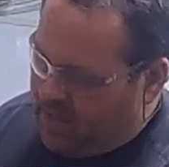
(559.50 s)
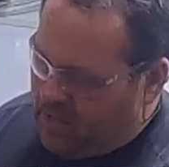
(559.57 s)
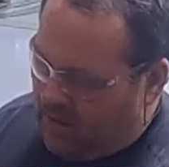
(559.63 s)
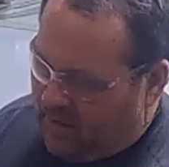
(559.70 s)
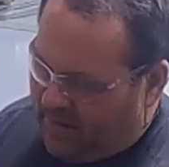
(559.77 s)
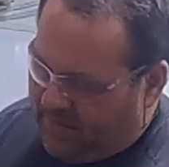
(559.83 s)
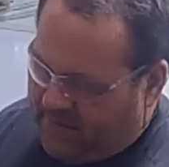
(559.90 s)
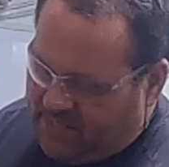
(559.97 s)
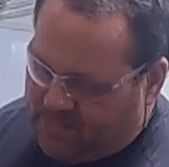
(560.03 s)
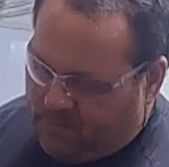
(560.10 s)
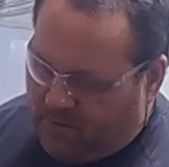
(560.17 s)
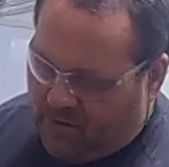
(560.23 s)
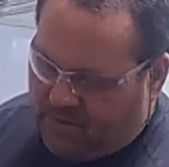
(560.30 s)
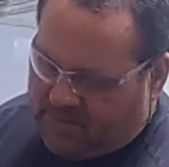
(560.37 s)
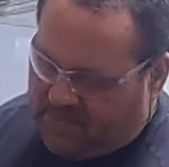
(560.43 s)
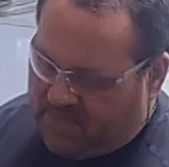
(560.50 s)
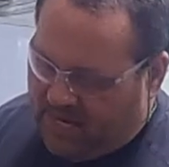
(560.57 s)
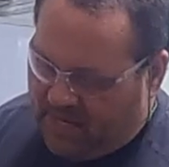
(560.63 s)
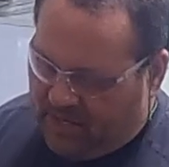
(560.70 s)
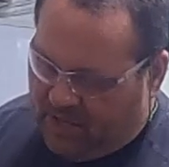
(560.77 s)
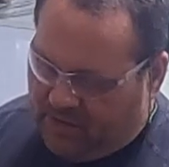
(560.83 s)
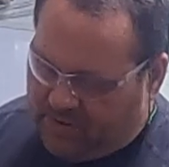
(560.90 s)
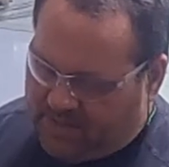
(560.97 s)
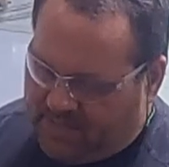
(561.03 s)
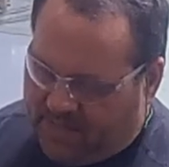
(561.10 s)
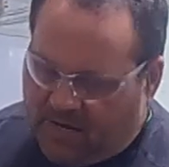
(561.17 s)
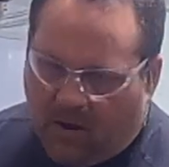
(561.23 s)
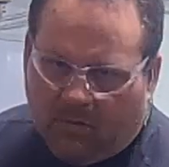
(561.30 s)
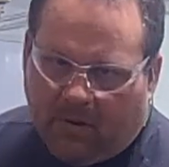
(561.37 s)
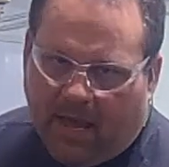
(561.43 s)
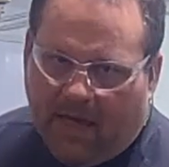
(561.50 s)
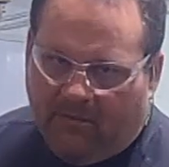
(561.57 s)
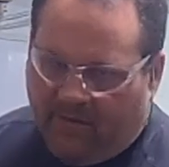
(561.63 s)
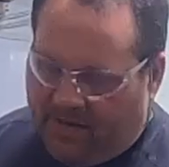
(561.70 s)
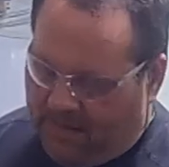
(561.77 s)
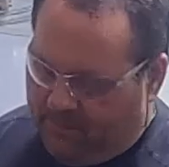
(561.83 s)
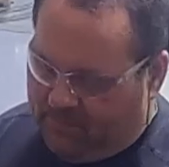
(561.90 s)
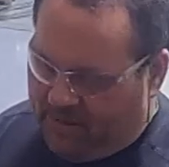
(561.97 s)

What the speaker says: you know, like these moves that I use, they don't have any